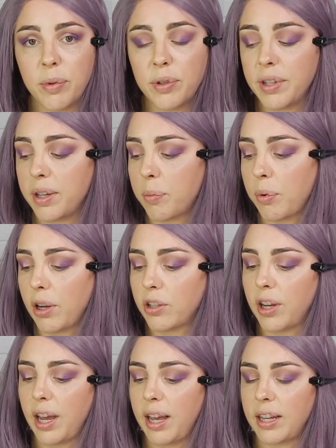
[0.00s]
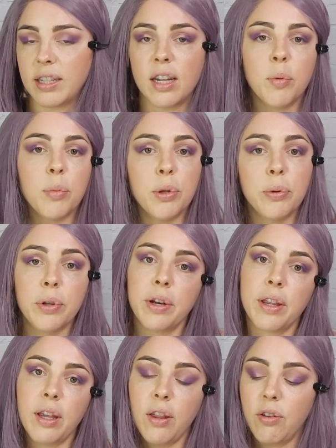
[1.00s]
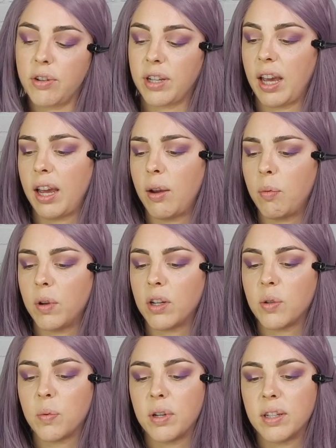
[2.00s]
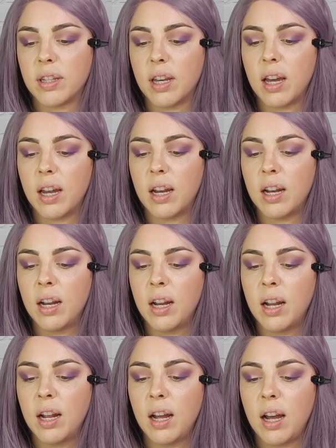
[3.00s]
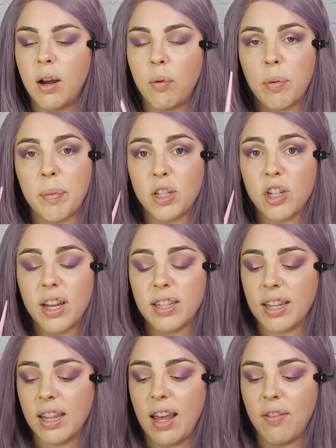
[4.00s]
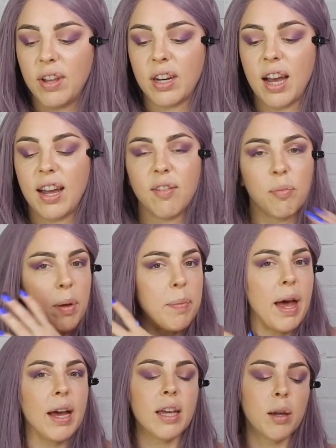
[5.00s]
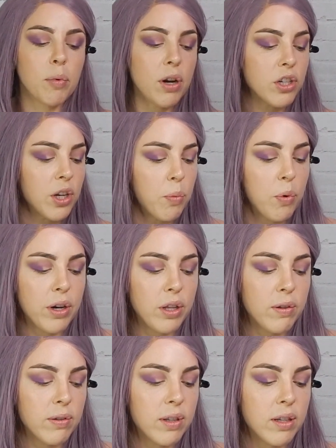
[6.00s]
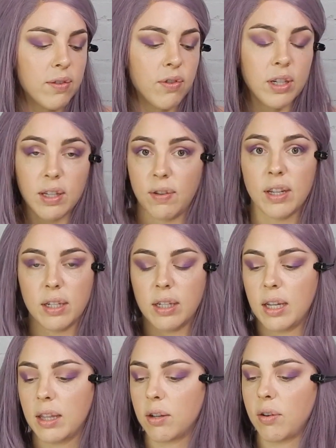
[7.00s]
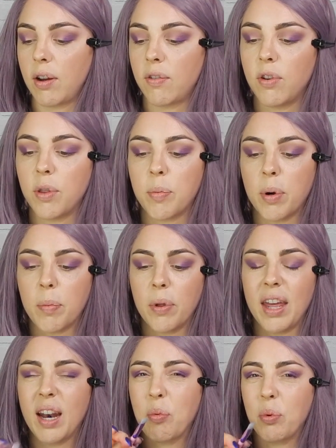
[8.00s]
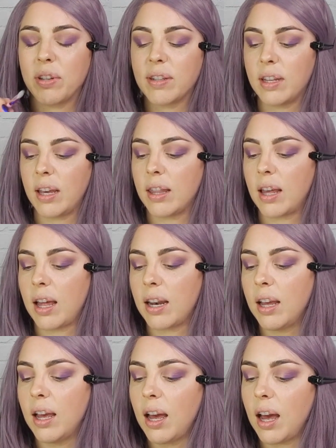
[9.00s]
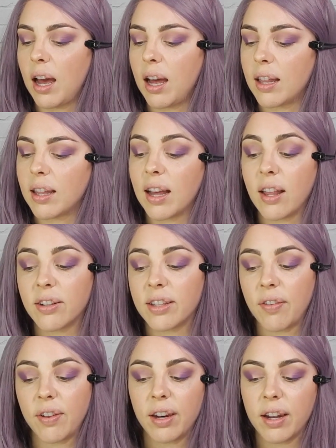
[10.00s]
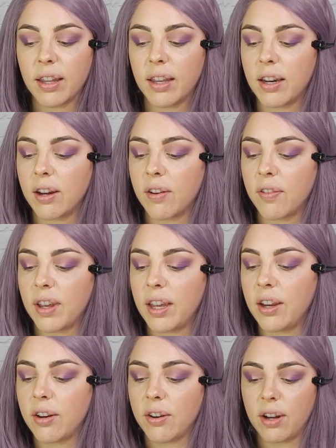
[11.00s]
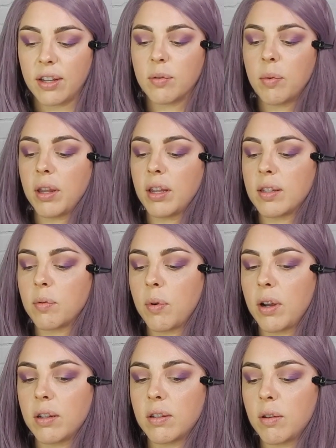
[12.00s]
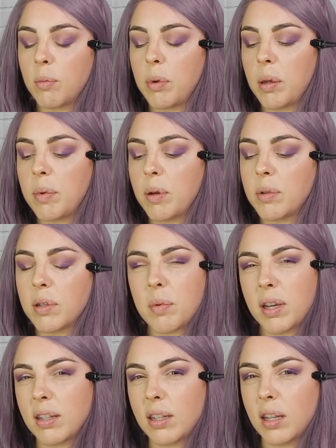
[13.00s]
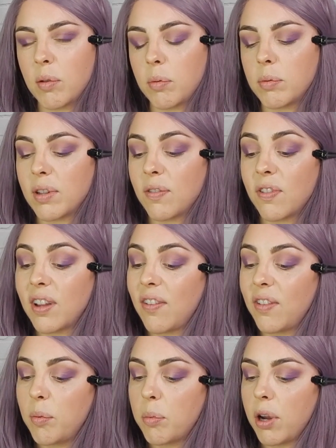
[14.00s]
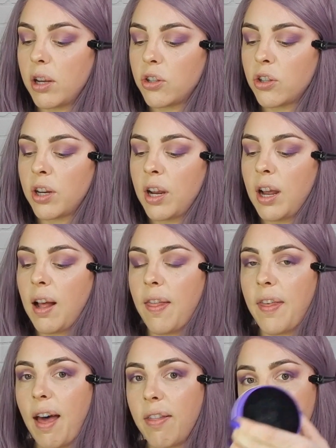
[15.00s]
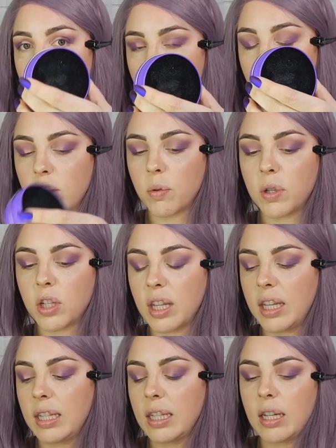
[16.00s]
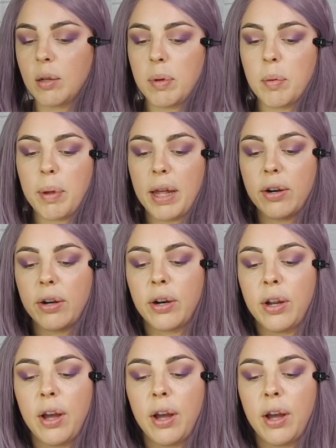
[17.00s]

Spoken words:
using a brush. I had done a blue look the other day, which was with my JS11, kind of my packing brush. I want to use this for Deviant and Take the Crown for the purple, and I will say that the color's definitely not cleaning off here as well as it was, so maybe it was because the other one was a fluffy brush that the color switch cleaned a little bit better,